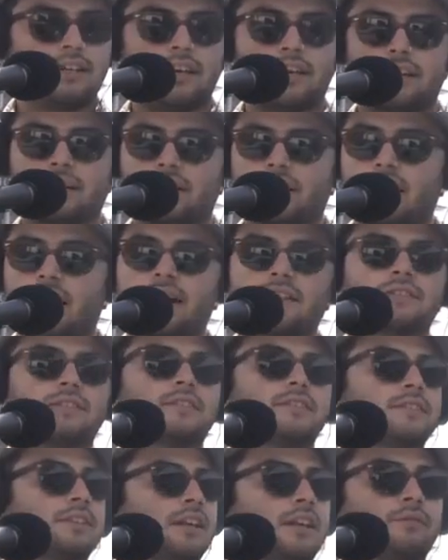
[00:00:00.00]
in a
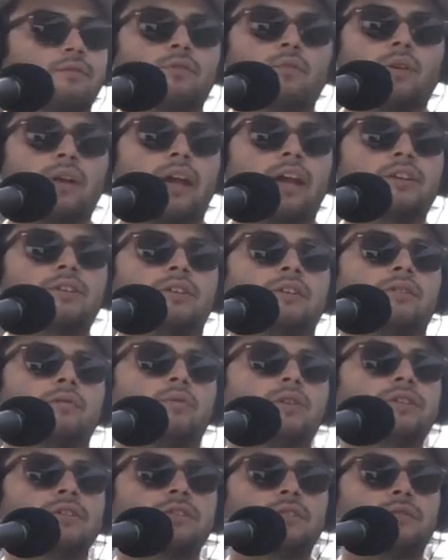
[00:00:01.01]
constant state of creation,
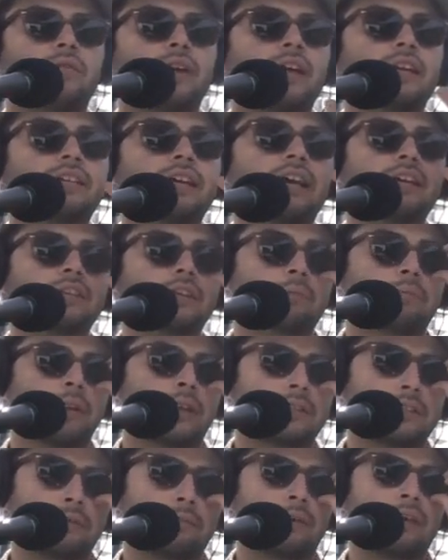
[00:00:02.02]
which is a fantastic
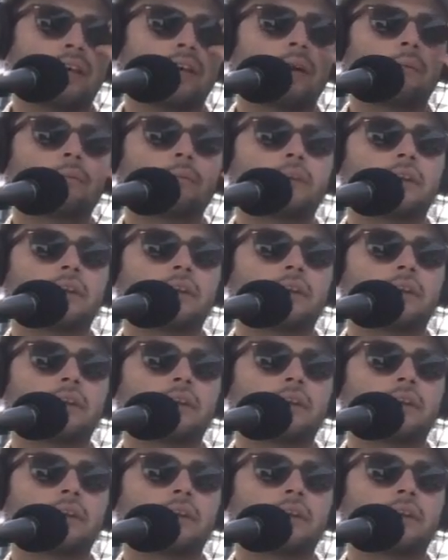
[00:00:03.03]
place to be.